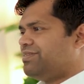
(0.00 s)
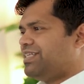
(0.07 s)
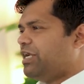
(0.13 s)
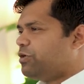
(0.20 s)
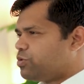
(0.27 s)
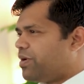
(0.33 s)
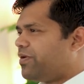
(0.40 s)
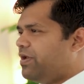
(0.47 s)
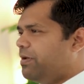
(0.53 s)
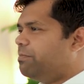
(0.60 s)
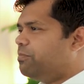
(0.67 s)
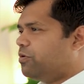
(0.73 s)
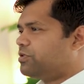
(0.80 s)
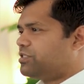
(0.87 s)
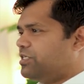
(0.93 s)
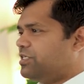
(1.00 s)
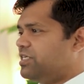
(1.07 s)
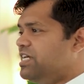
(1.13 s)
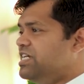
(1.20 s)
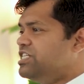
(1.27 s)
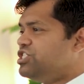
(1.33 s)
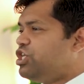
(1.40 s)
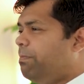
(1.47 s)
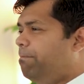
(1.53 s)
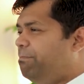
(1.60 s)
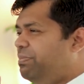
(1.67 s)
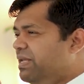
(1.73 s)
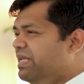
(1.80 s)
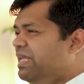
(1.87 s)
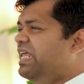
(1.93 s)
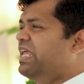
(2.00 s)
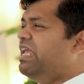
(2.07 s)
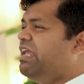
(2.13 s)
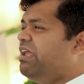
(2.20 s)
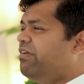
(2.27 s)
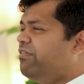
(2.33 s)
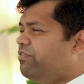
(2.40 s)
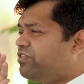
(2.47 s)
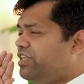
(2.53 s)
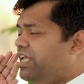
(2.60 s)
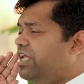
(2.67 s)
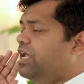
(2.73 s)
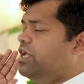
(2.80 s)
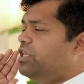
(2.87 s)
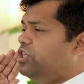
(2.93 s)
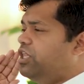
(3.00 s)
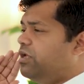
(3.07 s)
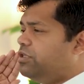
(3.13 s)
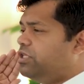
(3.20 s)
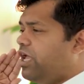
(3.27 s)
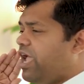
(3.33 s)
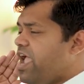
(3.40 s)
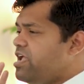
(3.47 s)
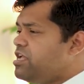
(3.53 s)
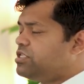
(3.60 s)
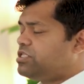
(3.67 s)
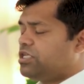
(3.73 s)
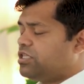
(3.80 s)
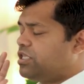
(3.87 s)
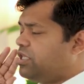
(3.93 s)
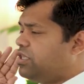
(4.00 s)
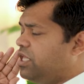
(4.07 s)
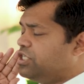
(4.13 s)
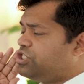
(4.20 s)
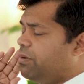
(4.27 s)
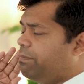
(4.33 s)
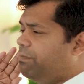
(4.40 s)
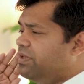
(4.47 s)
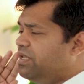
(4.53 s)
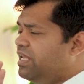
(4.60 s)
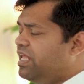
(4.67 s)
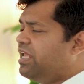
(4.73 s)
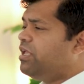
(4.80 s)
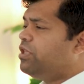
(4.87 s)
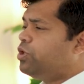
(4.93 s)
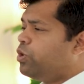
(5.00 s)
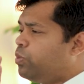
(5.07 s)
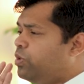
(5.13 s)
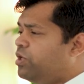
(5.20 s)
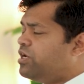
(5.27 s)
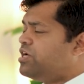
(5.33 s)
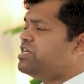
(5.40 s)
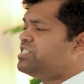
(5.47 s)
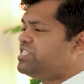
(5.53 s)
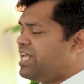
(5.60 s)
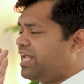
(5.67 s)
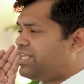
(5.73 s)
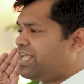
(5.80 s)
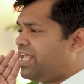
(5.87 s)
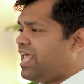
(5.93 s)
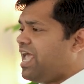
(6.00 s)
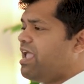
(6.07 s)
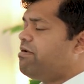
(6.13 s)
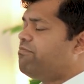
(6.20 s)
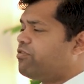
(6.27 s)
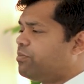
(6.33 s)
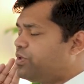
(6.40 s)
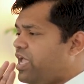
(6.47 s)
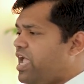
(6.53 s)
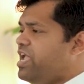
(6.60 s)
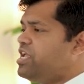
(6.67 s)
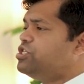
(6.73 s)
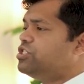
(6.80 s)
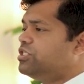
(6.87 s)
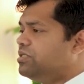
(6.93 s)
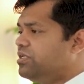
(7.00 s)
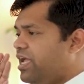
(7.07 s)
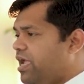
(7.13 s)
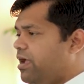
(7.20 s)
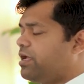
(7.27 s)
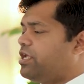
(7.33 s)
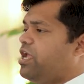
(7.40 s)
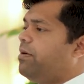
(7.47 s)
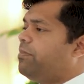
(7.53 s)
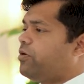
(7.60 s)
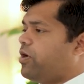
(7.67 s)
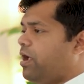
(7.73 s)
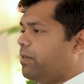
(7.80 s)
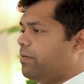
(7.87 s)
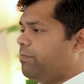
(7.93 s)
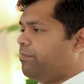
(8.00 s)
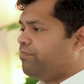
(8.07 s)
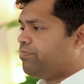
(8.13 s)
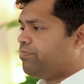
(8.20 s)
That is very important. She believed the, the, the angel, the, she believed the words that came from the angel Gabriel,